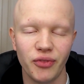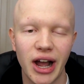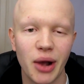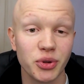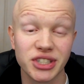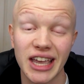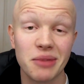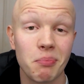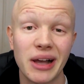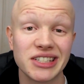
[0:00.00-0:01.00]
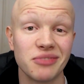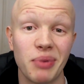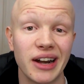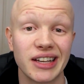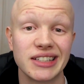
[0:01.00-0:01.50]
I was getting massive
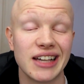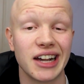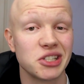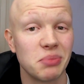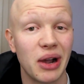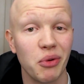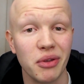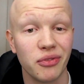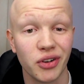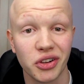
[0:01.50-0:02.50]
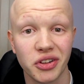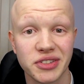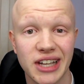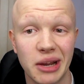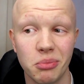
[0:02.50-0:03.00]
panic attacks about it for a long
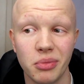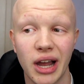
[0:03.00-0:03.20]
time.